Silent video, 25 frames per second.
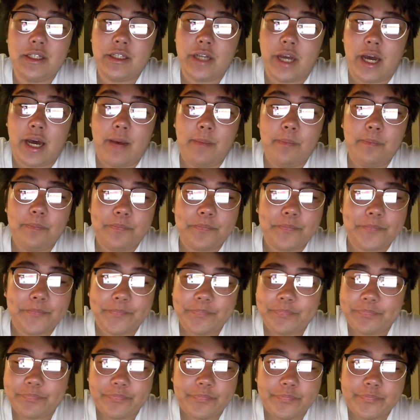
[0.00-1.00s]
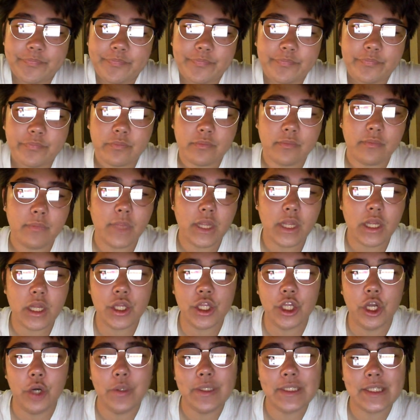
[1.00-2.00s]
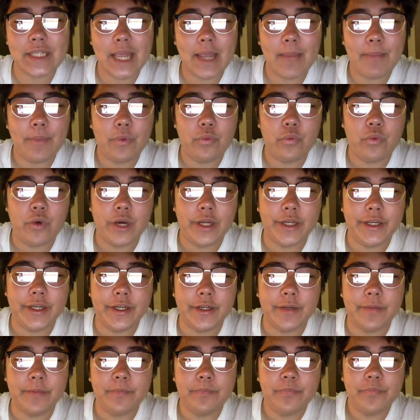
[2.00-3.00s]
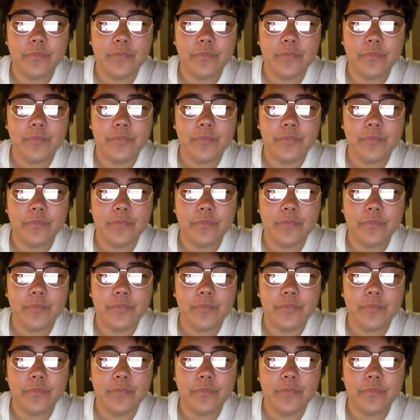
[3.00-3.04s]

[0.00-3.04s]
top, no escaping Wanyang,